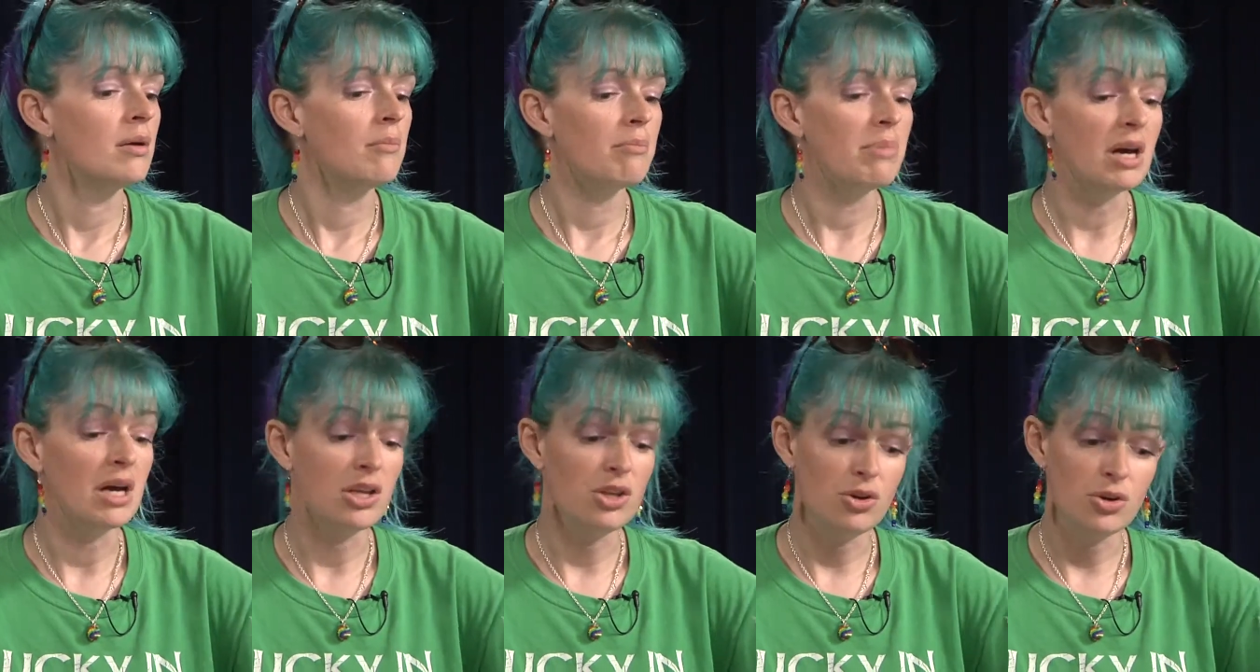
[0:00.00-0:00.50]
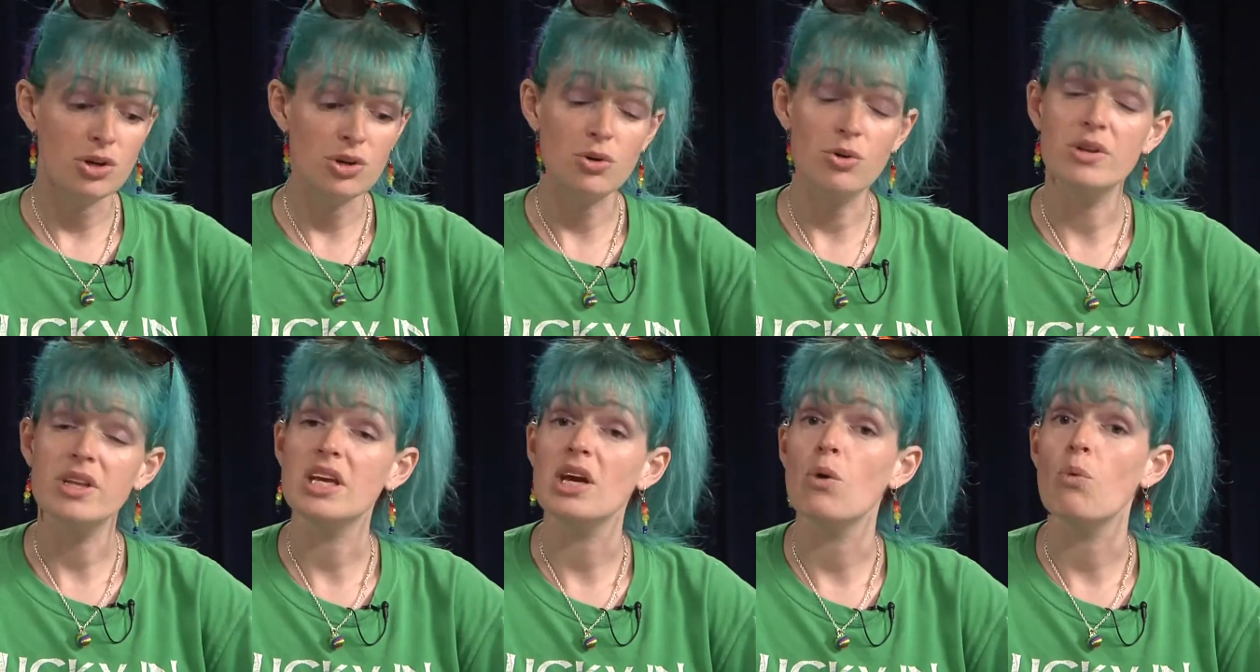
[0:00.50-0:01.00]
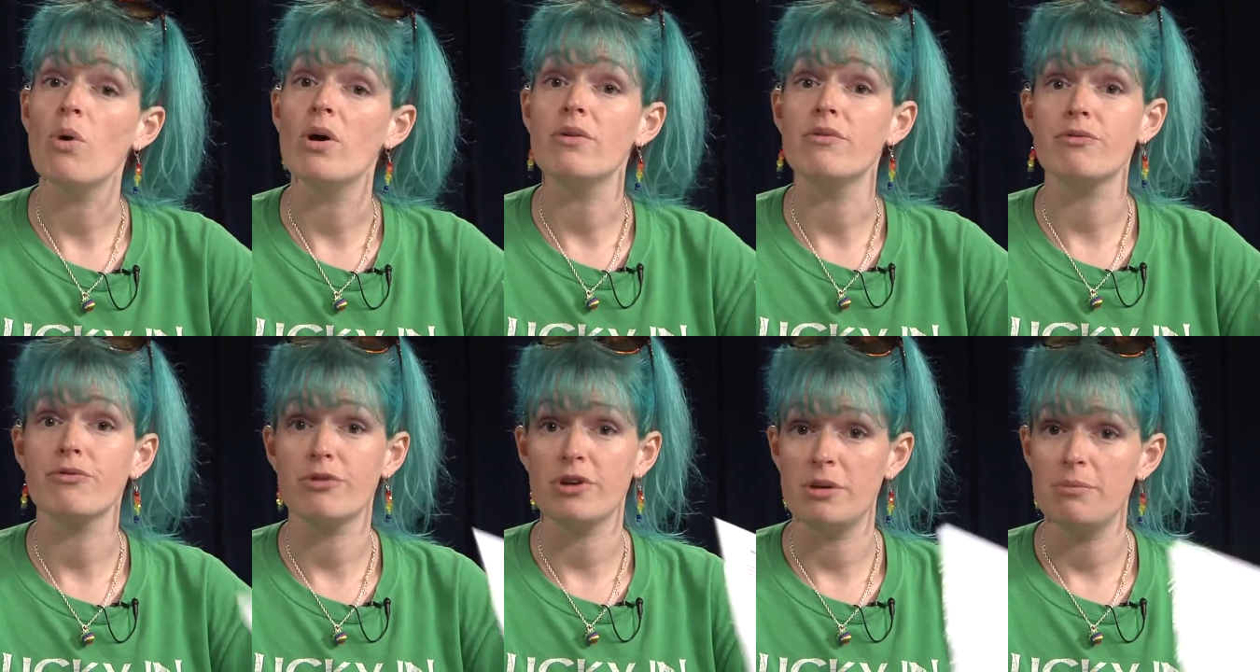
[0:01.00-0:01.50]
But you can only get one
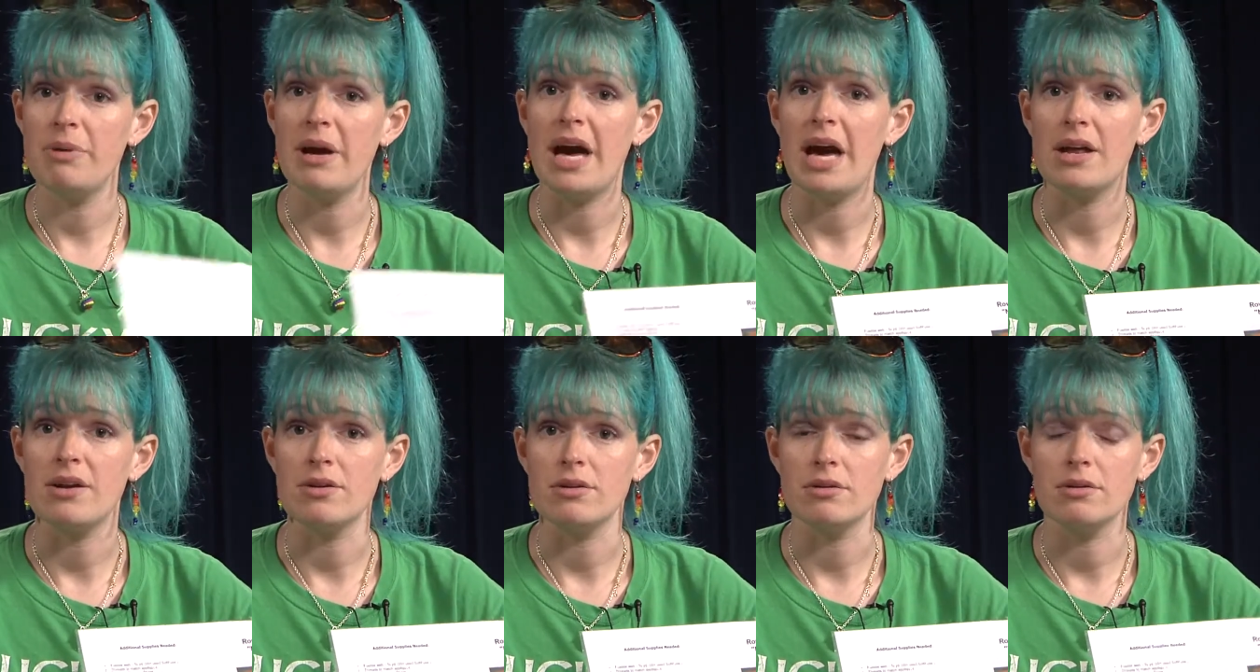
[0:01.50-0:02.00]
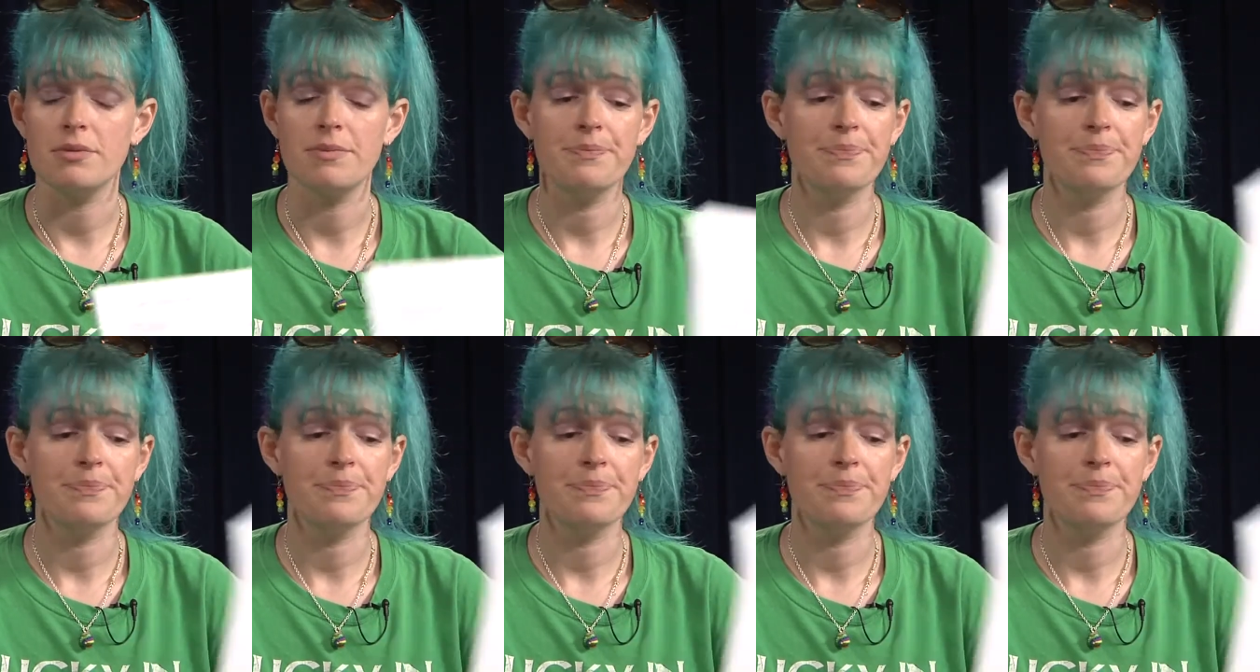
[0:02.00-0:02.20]
free pattern.